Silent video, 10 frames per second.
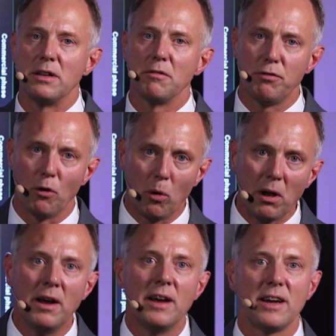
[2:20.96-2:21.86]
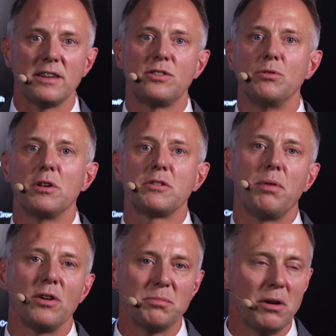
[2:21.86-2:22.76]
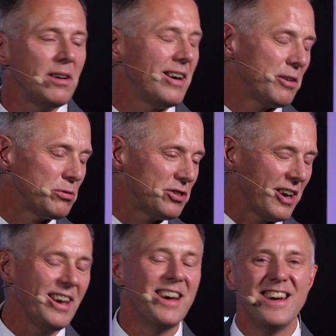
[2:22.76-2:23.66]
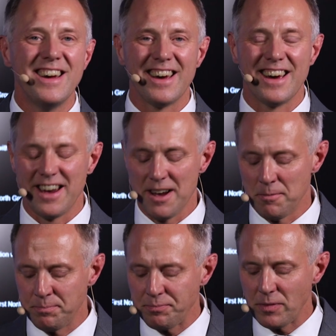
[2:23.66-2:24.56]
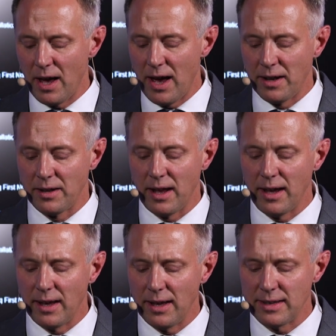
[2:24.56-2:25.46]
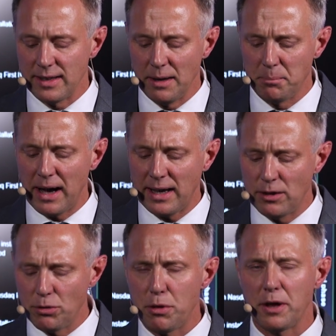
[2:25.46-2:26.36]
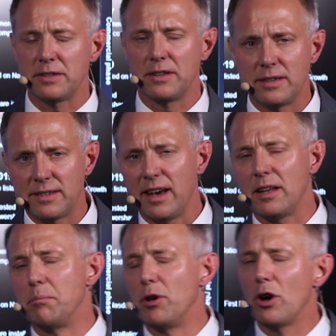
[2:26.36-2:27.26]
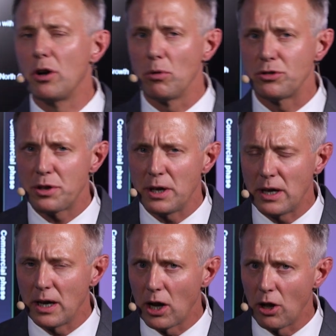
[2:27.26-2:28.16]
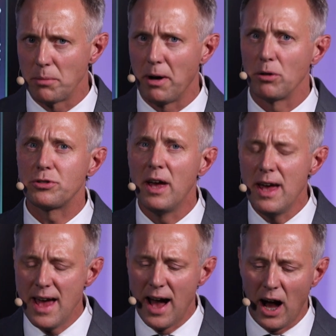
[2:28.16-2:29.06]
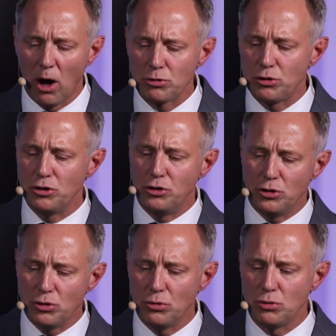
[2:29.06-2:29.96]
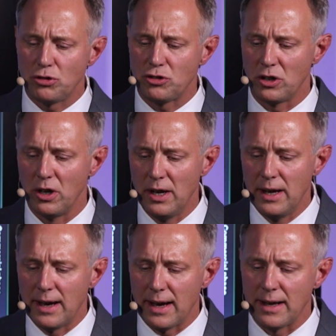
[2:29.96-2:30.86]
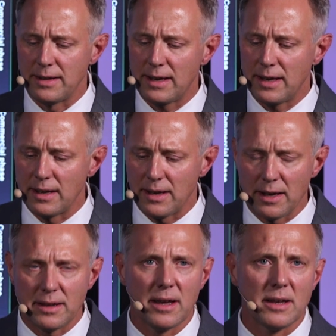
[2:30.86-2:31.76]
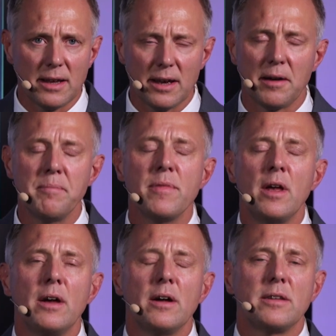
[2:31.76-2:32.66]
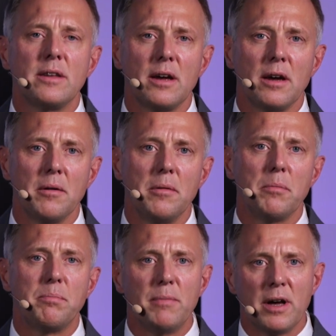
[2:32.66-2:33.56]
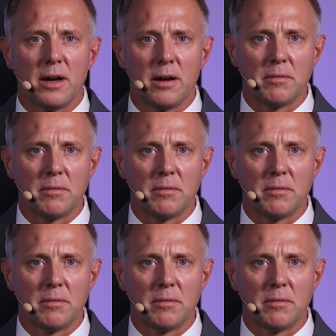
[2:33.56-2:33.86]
the fall as soon as possible, I would say. Um, and uh, Back in two thousand ten, Björn was thinking a lot about how to use uh, the, the, the, the, the Uh,